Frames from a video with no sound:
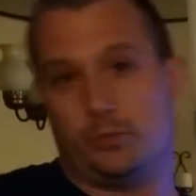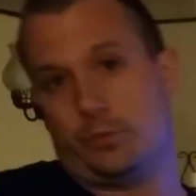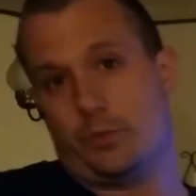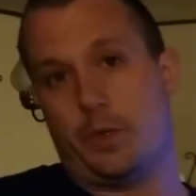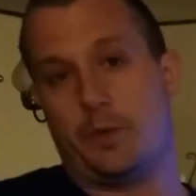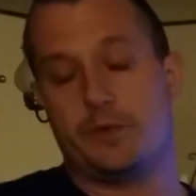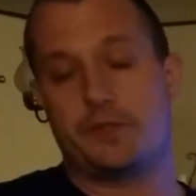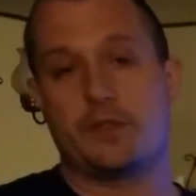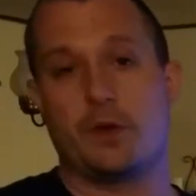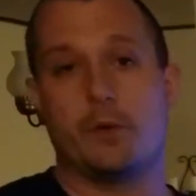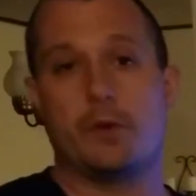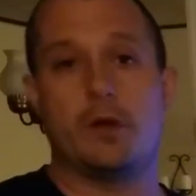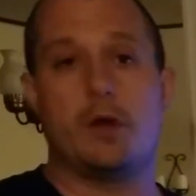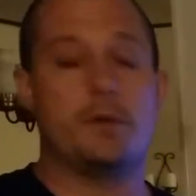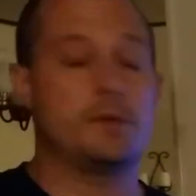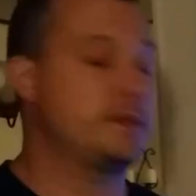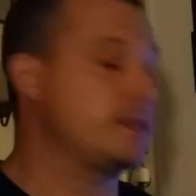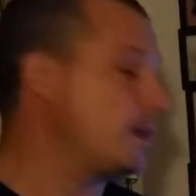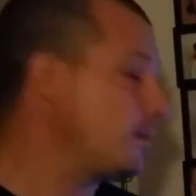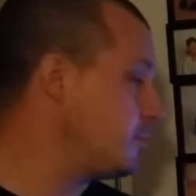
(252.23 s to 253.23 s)
what was going
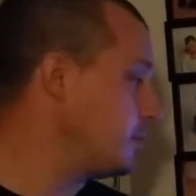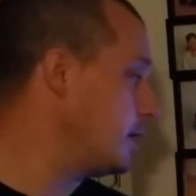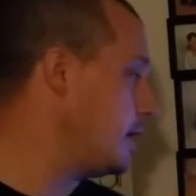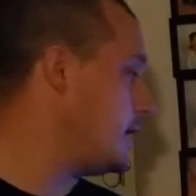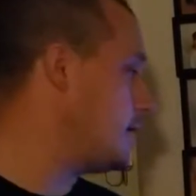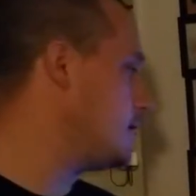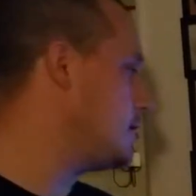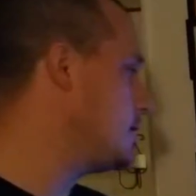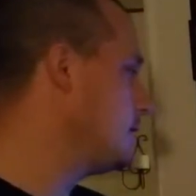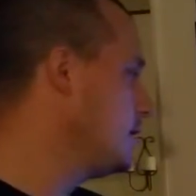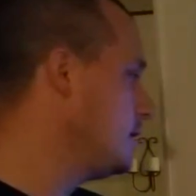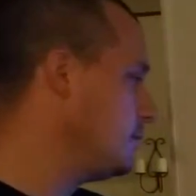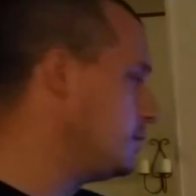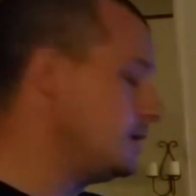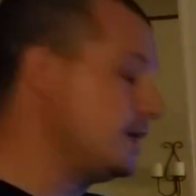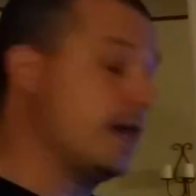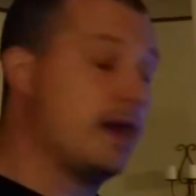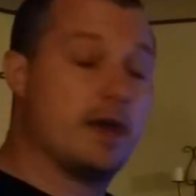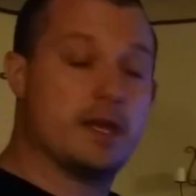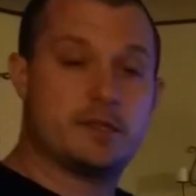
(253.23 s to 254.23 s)
on with that planet.
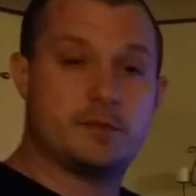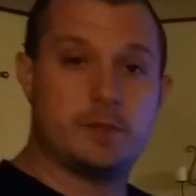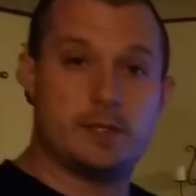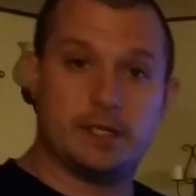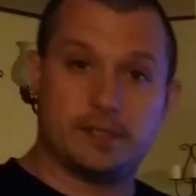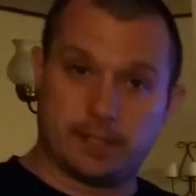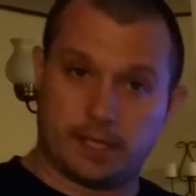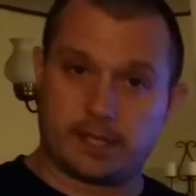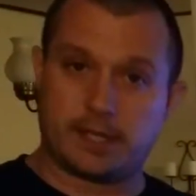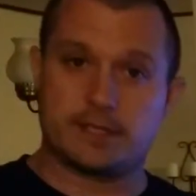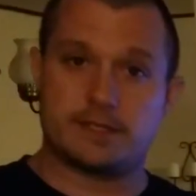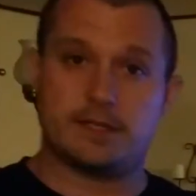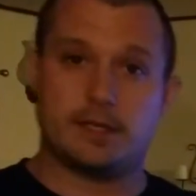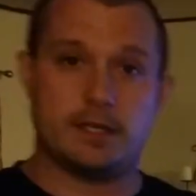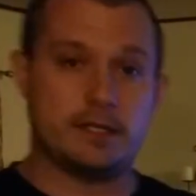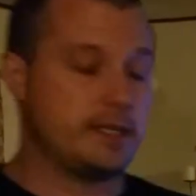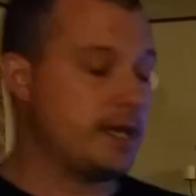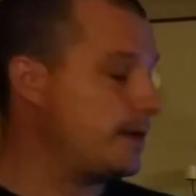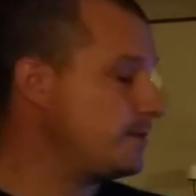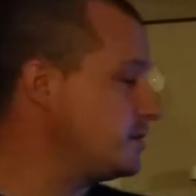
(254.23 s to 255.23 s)
Now has been, like I
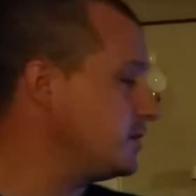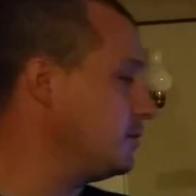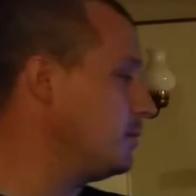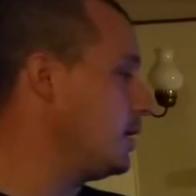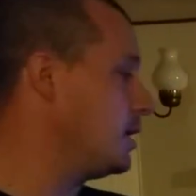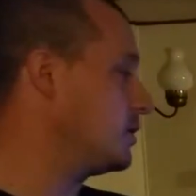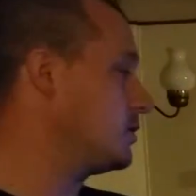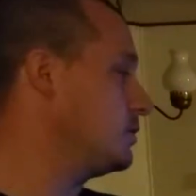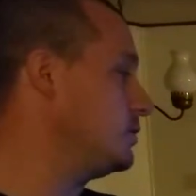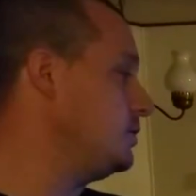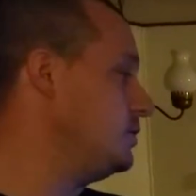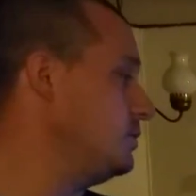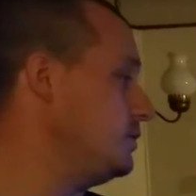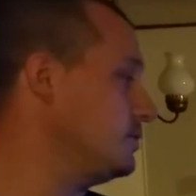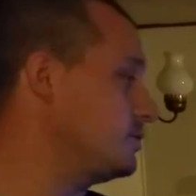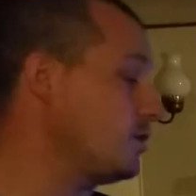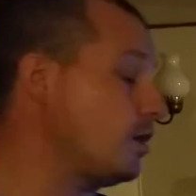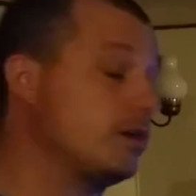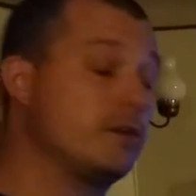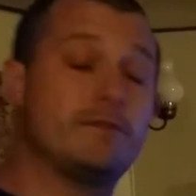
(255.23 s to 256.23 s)
said, adapted to medical
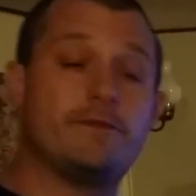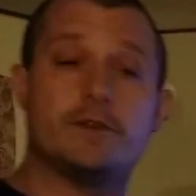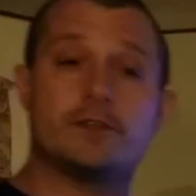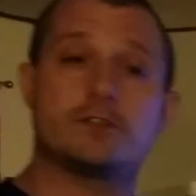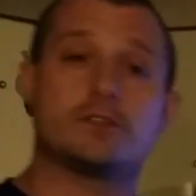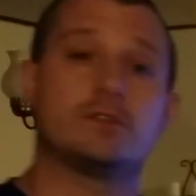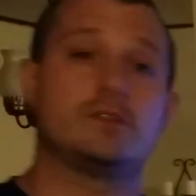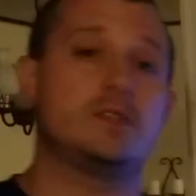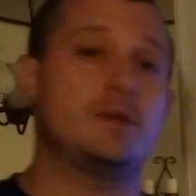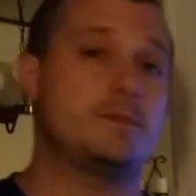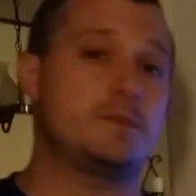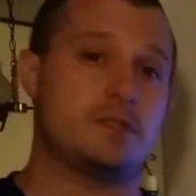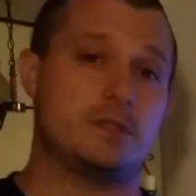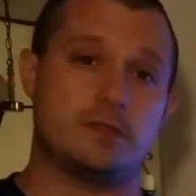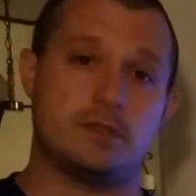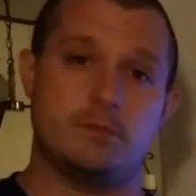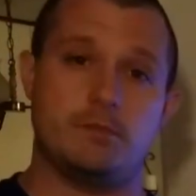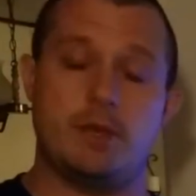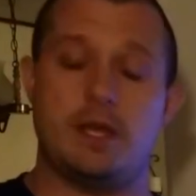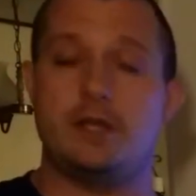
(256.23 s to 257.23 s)
use. Artificial limbs
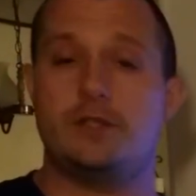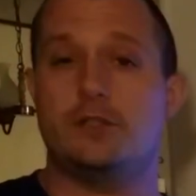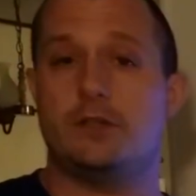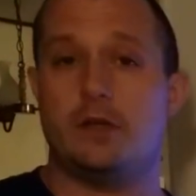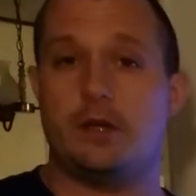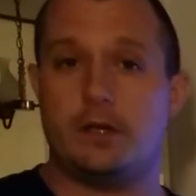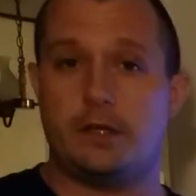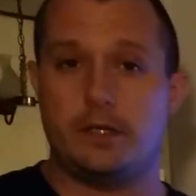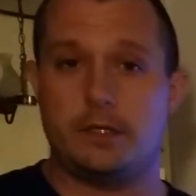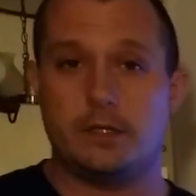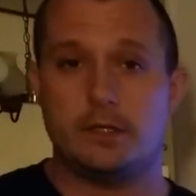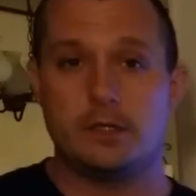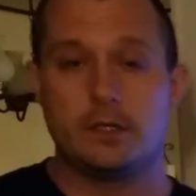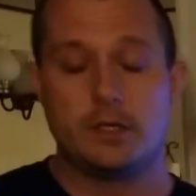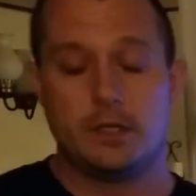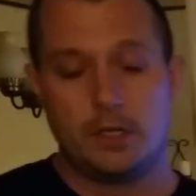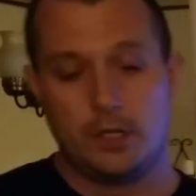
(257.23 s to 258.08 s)
is a major area.